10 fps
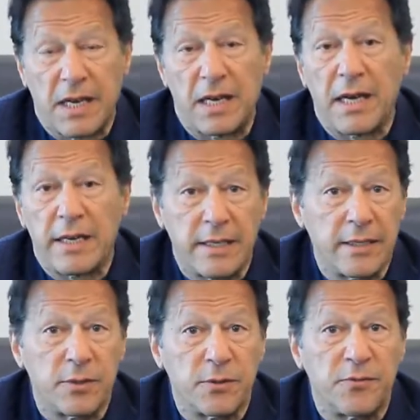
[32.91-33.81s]
are
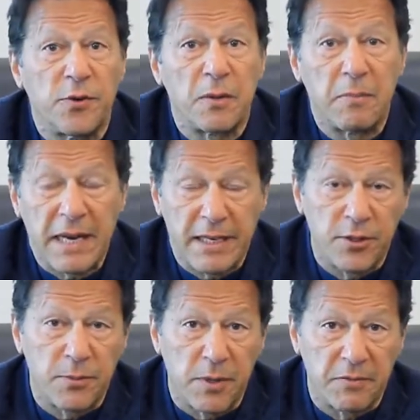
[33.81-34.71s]
likely to fall back
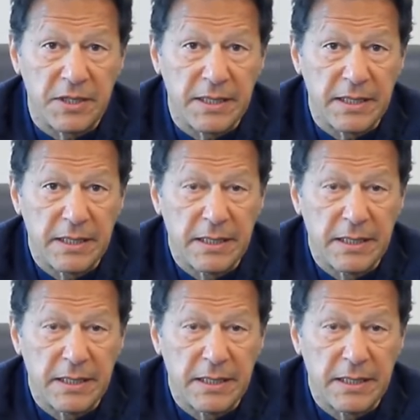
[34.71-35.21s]
into poverty.